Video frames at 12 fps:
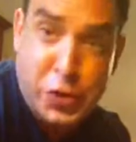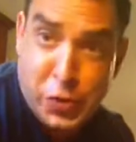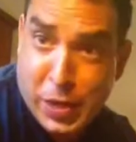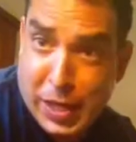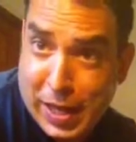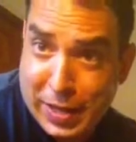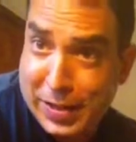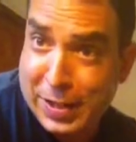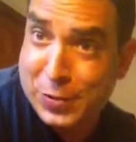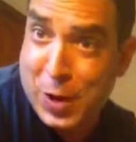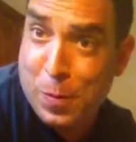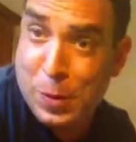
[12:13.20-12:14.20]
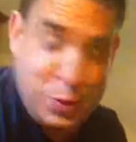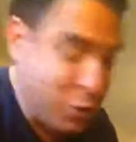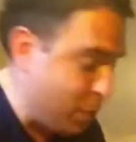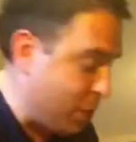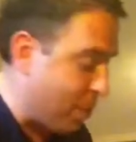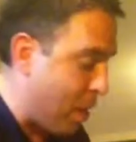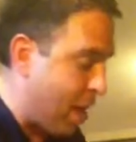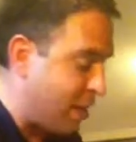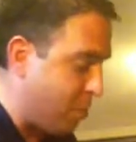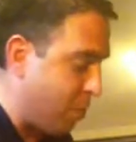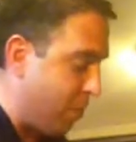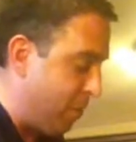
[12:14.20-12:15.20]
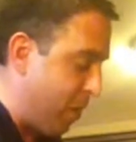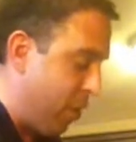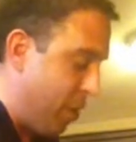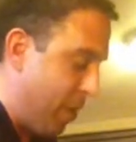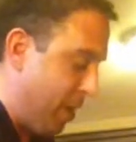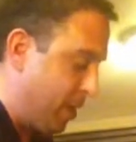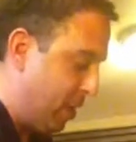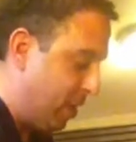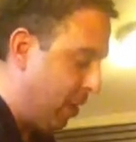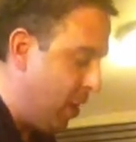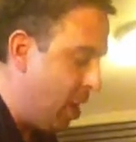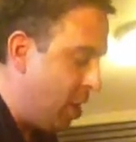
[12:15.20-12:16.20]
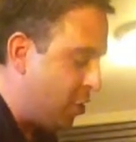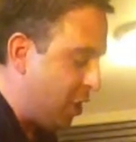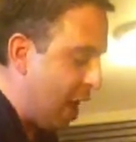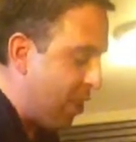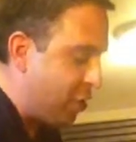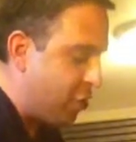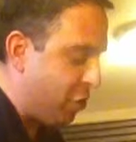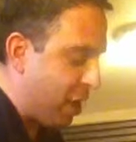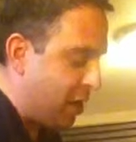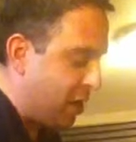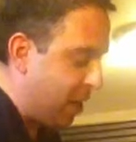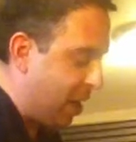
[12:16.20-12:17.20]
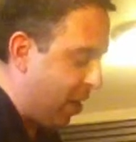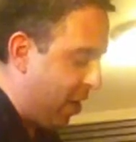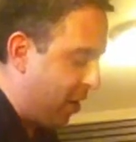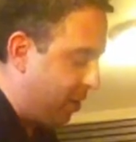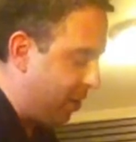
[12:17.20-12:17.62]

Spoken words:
it like this, right? When you're doing the pasta primavera, basically. So you add the strands of carrot.